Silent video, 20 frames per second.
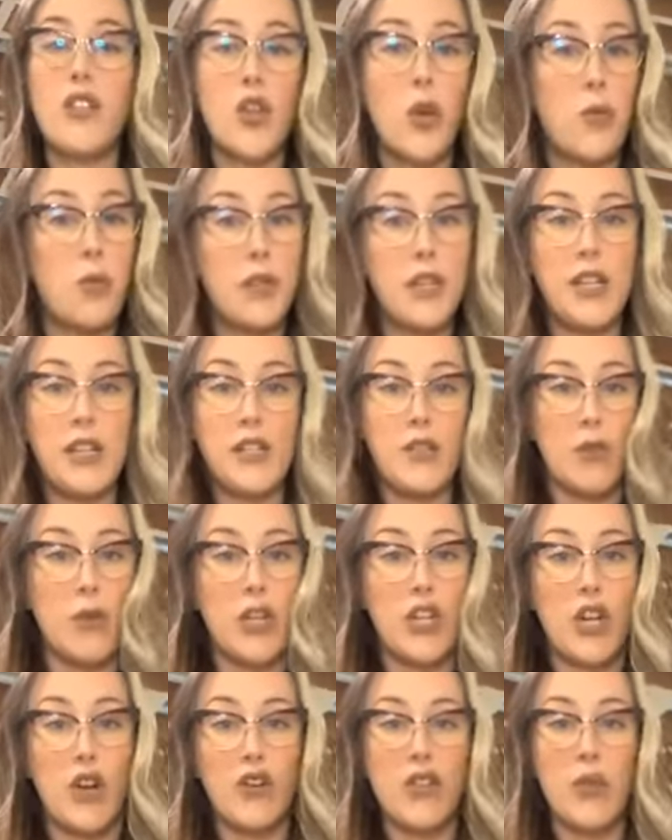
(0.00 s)
So please
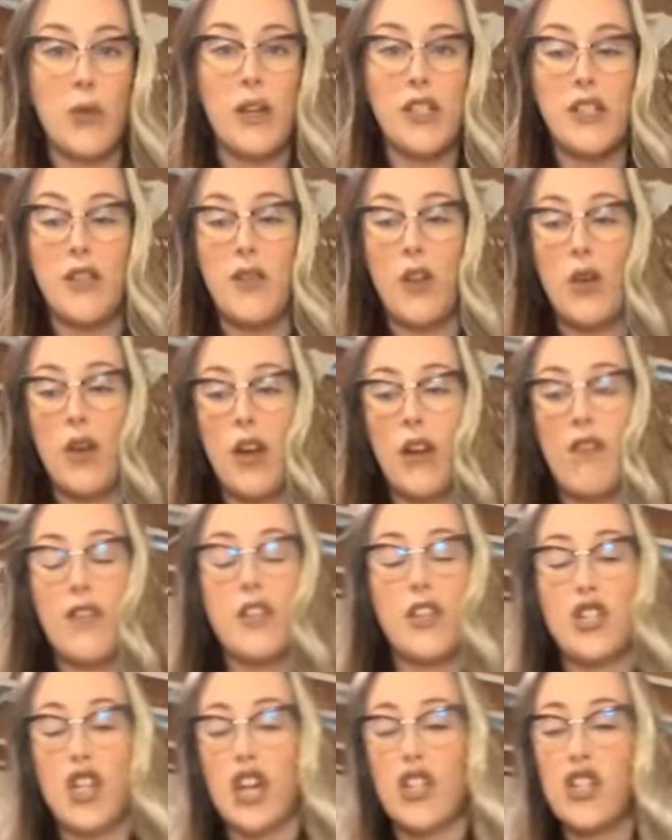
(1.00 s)
reach out to us if you have
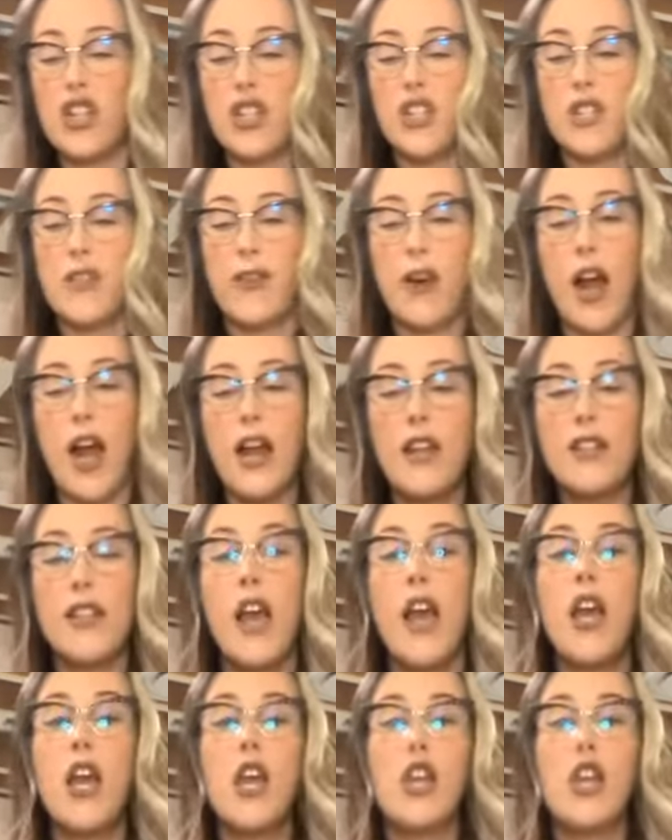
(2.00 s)
suggestions for us.